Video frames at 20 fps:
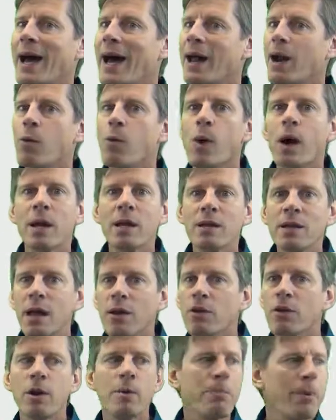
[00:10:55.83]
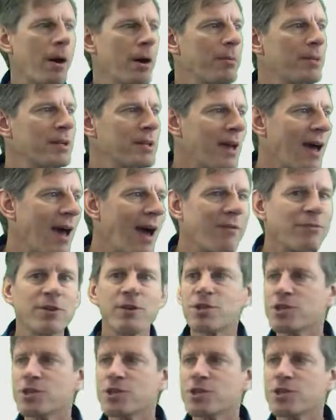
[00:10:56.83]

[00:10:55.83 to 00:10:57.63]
I don't want another department to have to